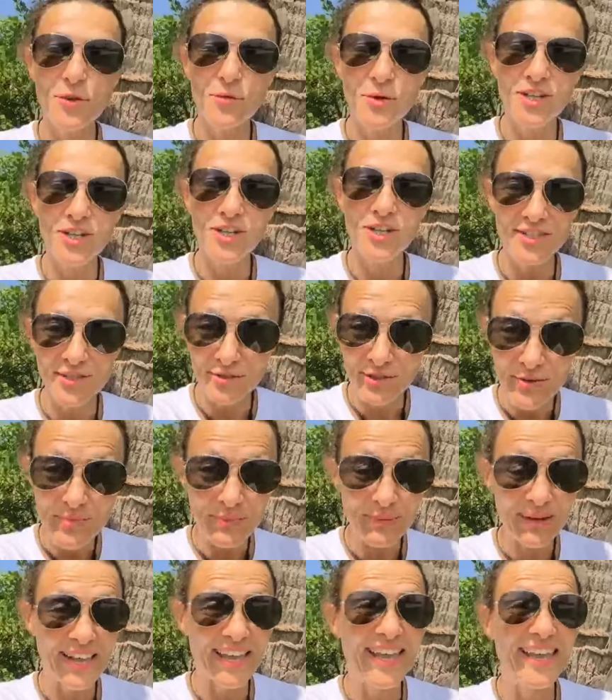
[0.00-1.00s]
you're watching the
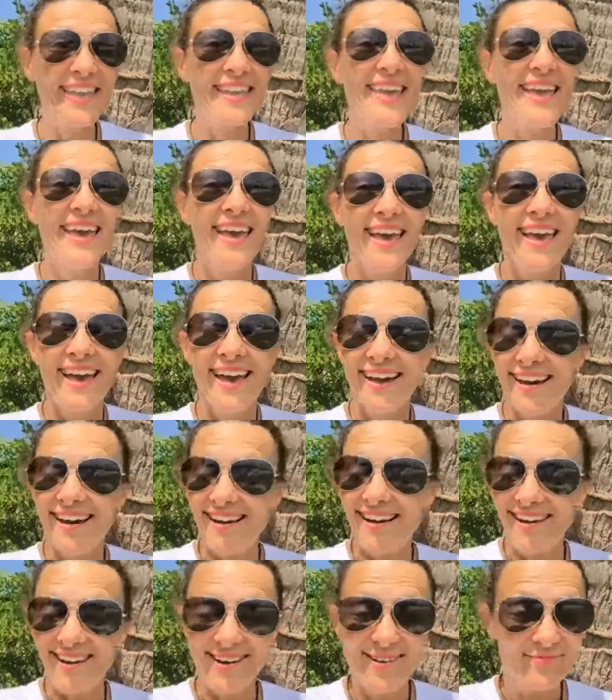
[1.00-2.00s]
replay,
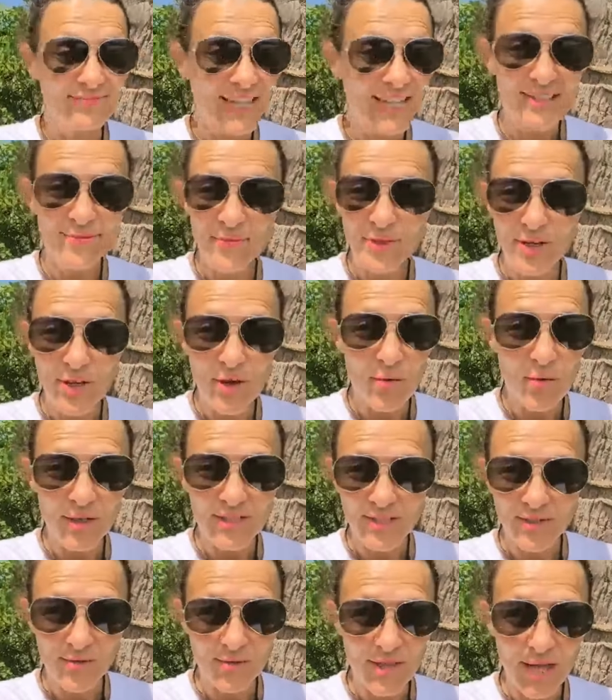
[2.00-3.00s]
let me know
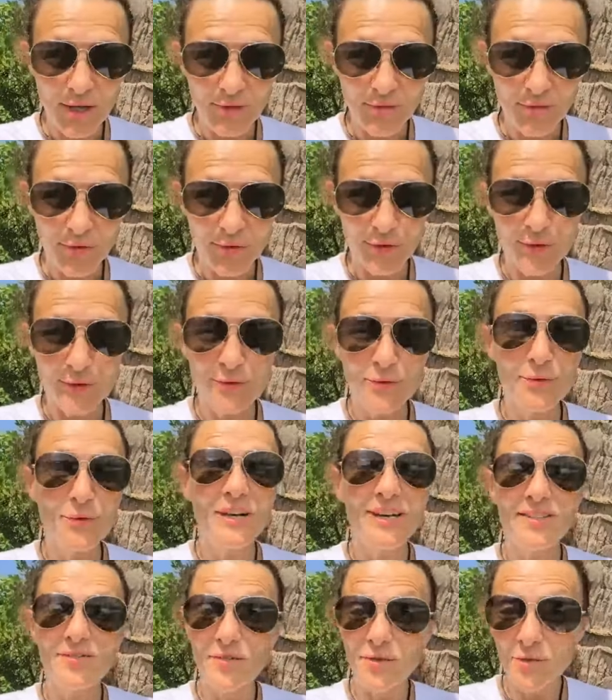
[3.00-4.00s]
what stood out for you.
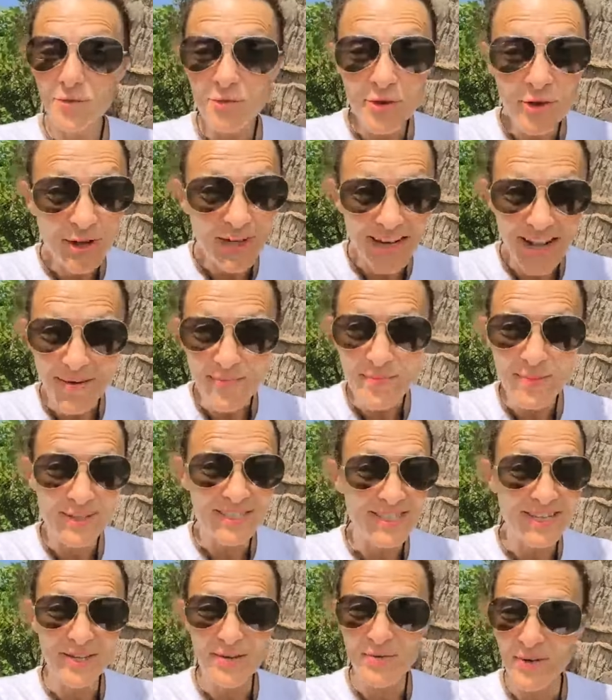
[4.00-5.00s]
If you do your
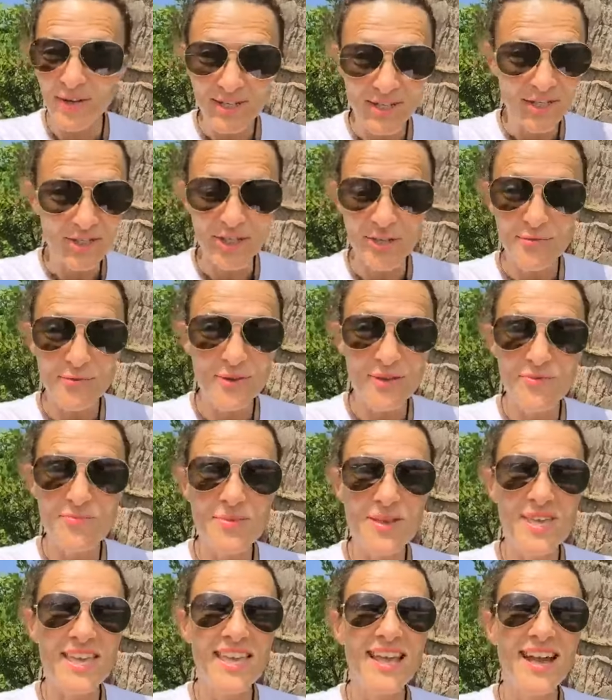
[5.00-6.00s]
numbers and you want to share with
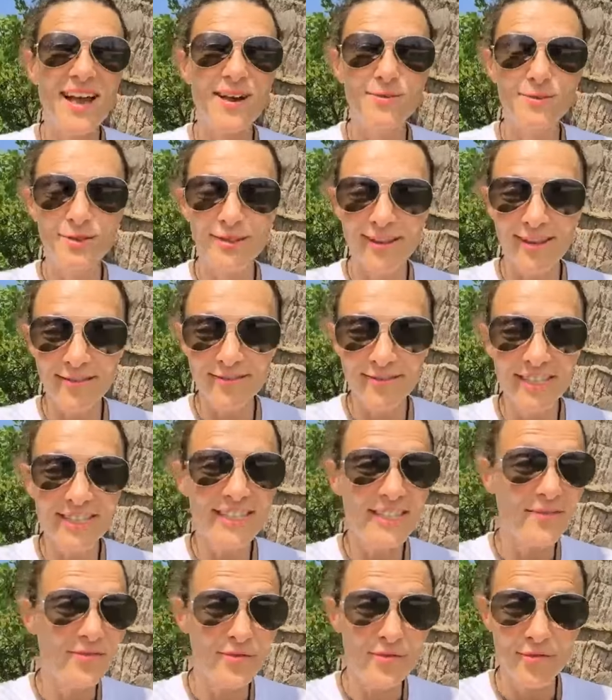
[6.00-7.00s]
me, I would love it.
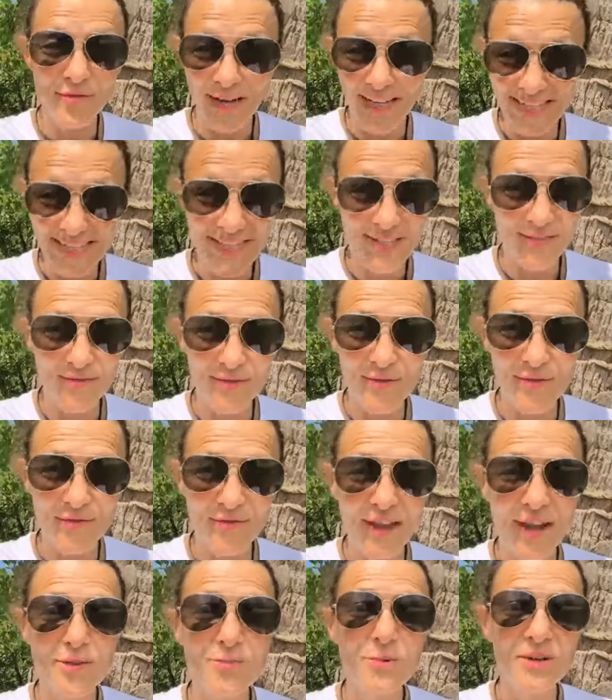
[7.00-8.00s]
If you find this video
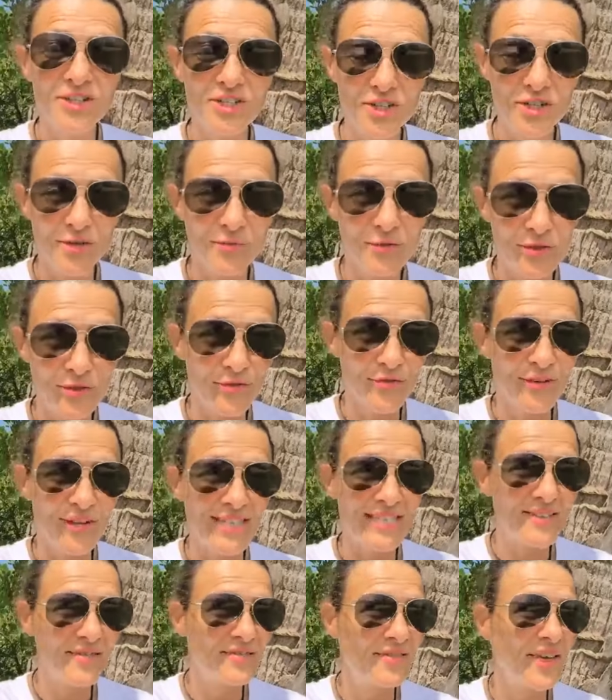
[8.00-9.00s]
valuable, share with your
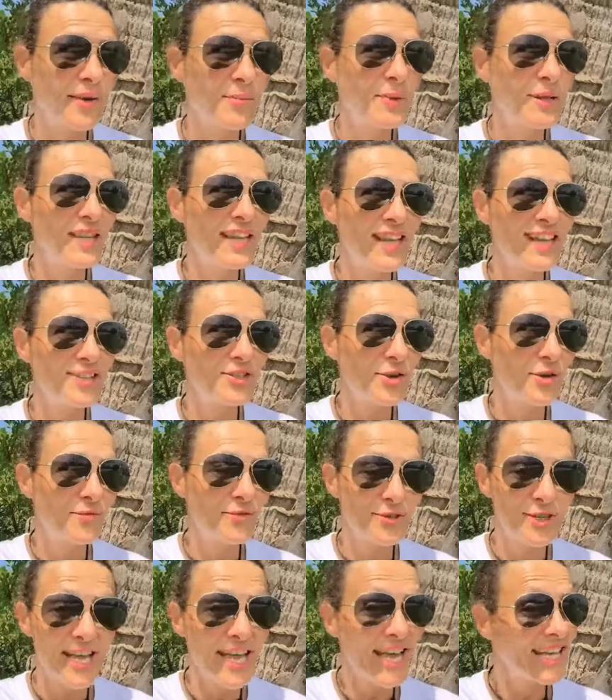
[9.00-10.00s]
friends and family. And don't
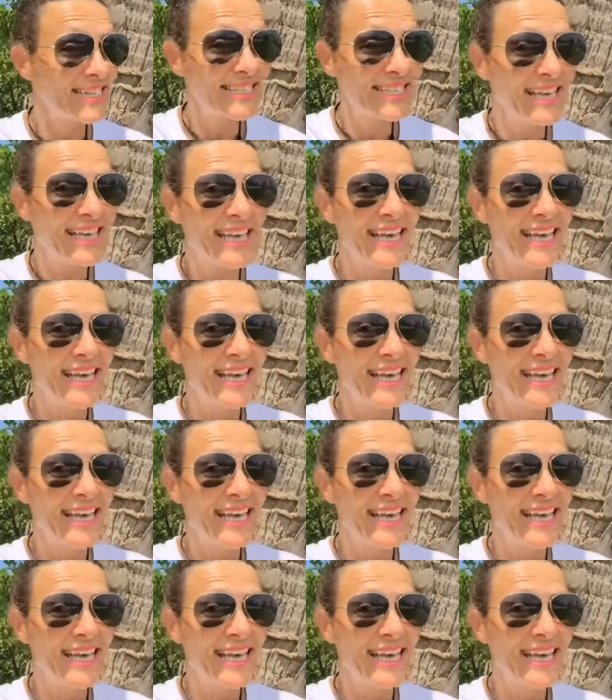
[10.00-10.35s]
forget,